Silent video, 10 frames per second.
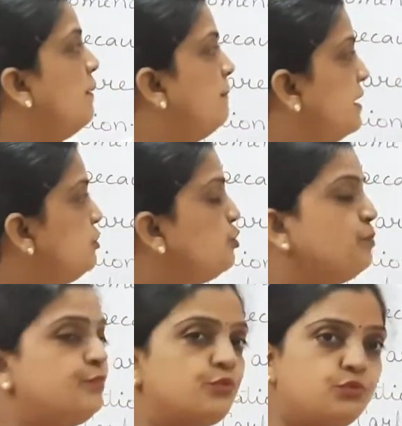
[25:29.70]
But
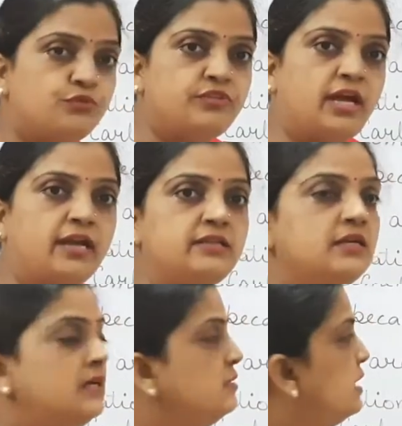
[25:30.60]
to prove that
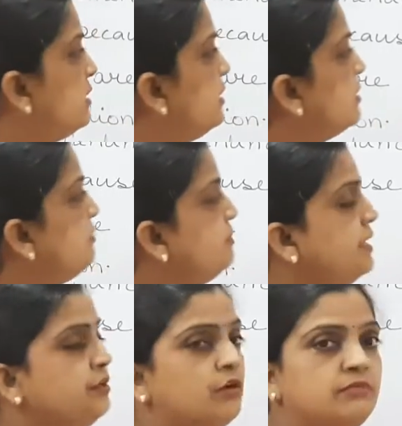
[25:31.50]

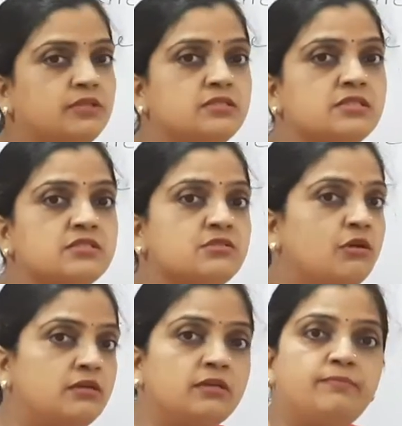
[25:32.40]
incomplete dominance is
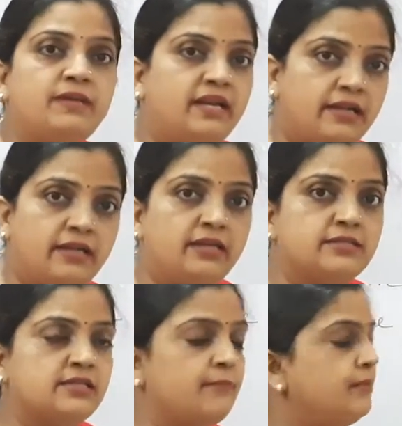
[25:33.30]
not a blending
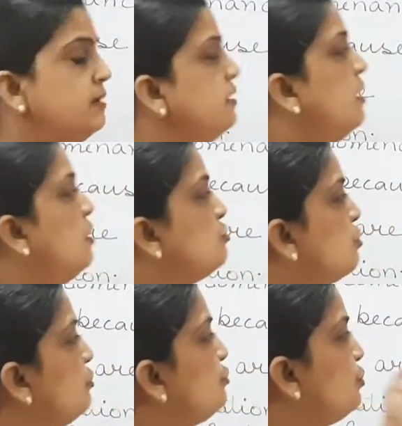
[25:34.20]
example,
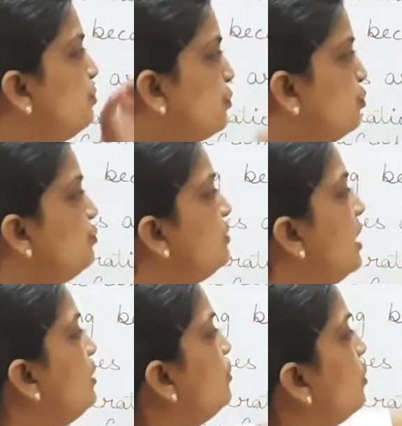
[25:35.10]
so to prove
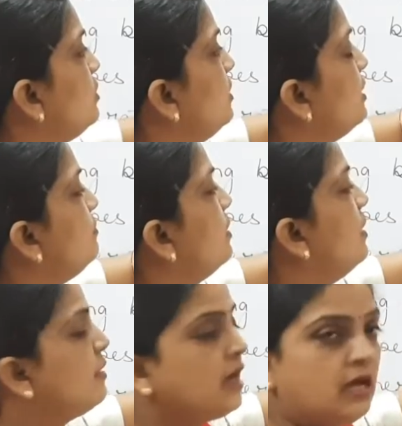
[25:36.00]
that, what did
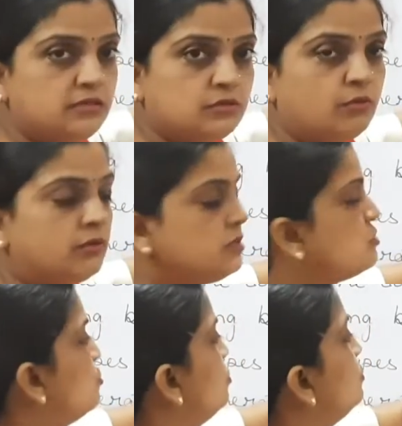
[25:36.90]
Carl
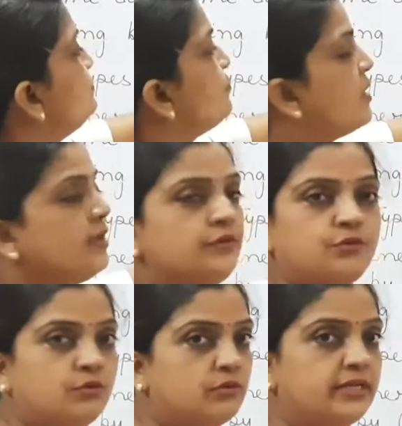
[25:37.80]
Coherence do? You
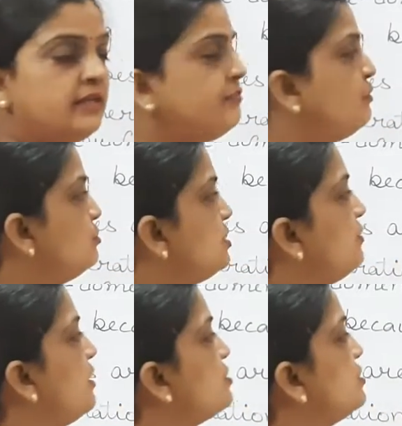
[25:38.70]
know, in F2
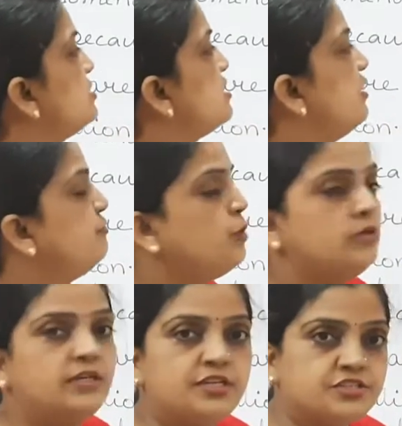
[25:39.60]
generation,
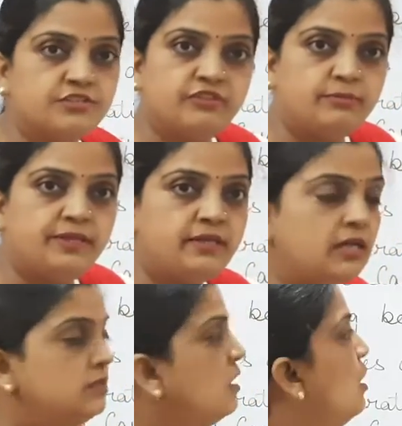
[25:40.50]
self-pollination will be done.